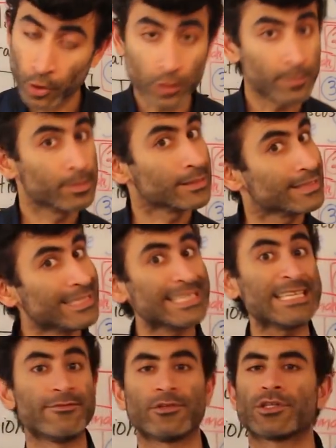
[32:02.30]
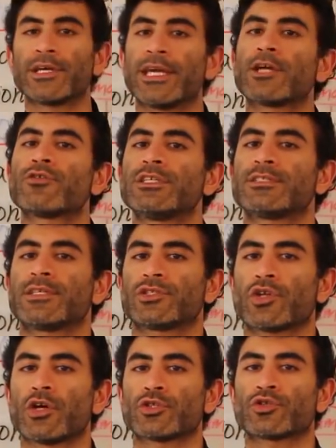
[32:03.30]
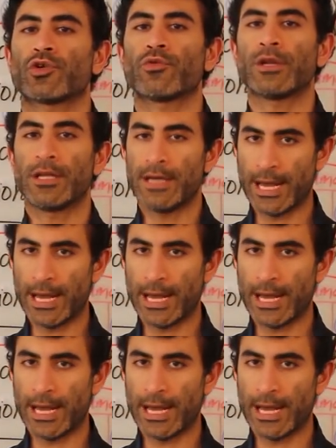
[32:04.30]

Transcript: or believed to increase testosterone